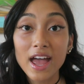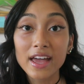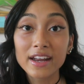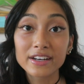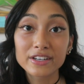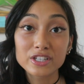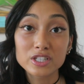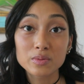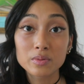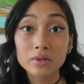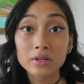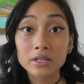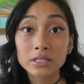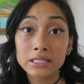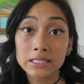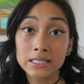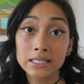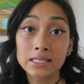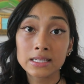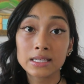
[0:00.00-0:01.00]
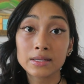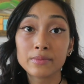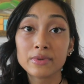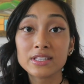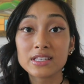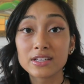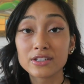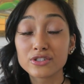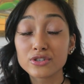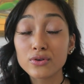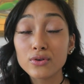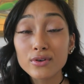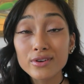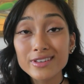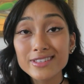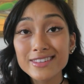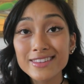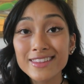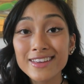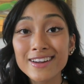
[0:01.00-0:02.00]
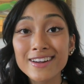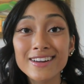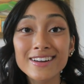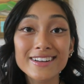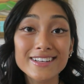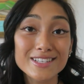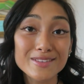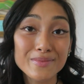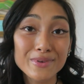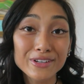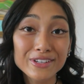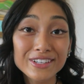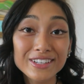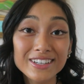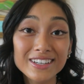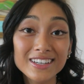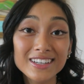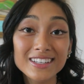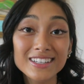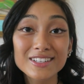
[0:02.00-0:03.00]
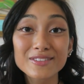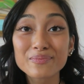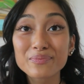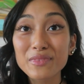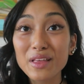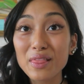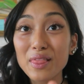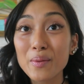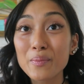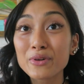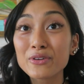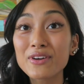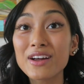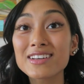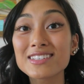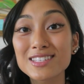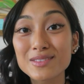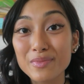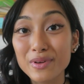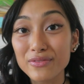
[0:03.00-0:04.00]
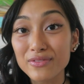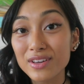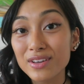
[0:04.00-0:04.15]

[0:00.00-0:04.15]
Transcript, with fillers: and I just put on some essential oils in there and I smell good. Lemongrass is my